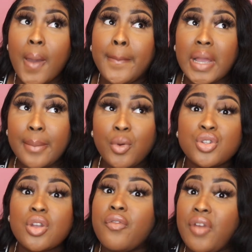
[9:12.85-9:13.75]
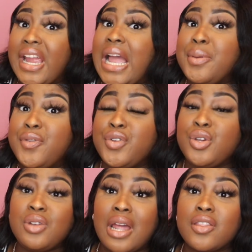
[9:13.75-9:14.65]
but I'm also very happy for
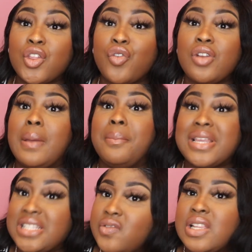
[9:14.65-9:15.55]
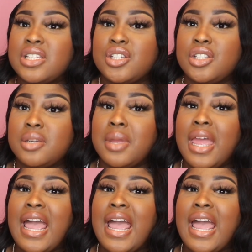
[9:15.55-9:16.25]
you now that you're in a better relationship